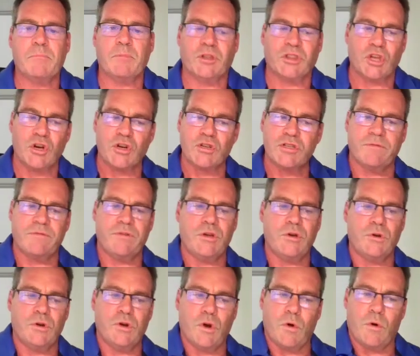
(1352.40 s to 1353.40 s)
But those of
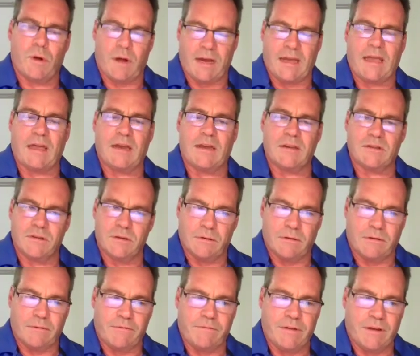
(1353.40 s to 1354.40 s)
you who, again,
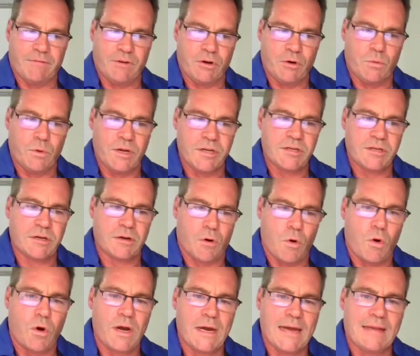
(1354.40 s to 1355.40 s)
if you're risk
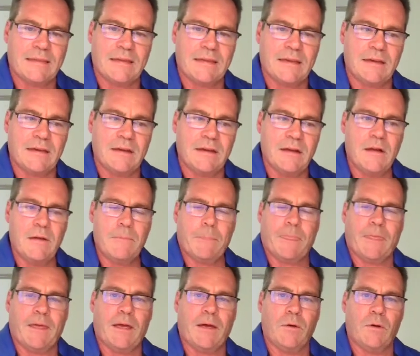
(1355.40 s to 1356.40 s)
oriented
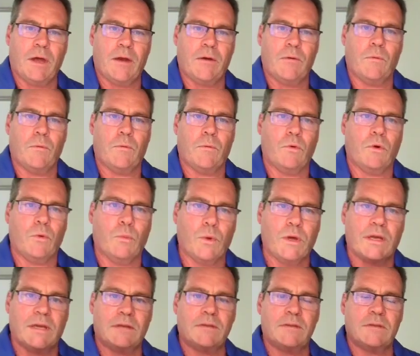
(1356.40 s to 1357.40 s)
and when
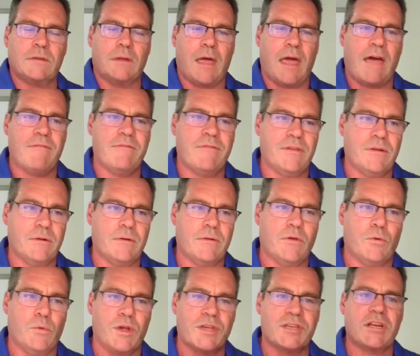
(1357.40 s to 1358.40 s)
we have the
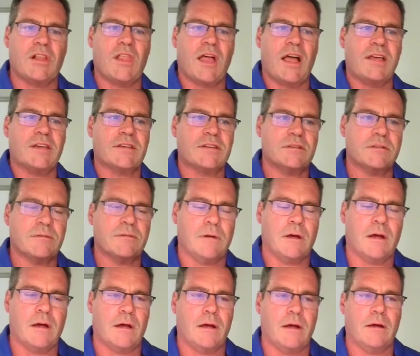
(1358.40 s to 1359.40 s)

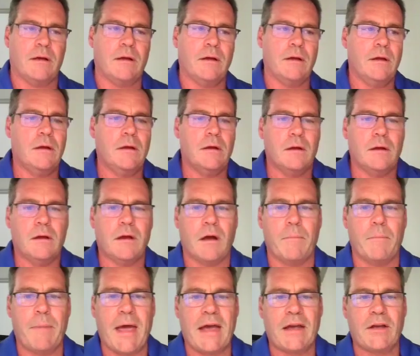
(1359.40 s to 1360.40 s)
Riskalyze
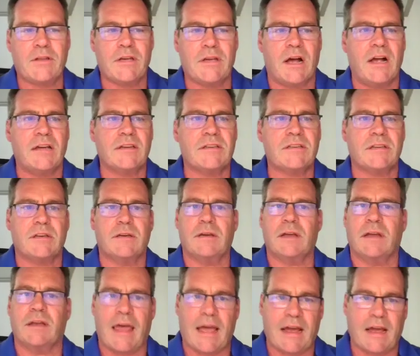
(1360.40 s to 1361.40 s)
come back to us
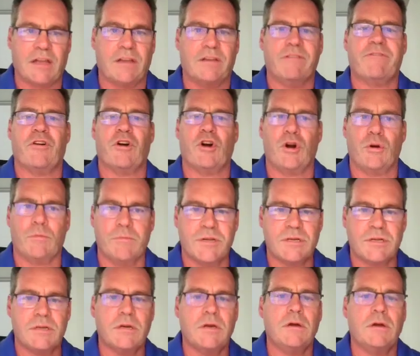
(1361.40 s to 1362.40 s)
and that
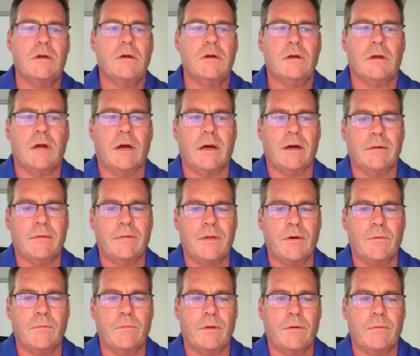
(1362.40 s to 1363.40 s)
confirms
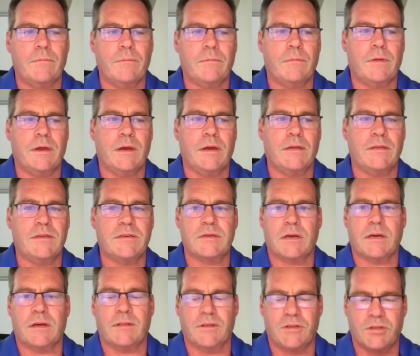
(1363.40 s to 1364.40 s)

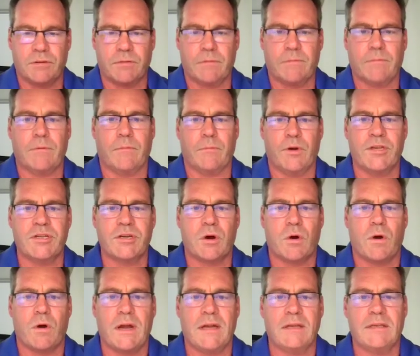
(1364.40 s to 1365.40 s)
that you're risk
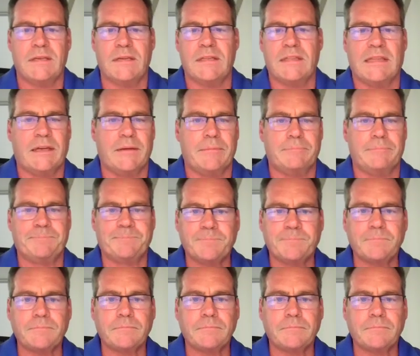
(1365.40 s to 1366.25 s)
oriented, then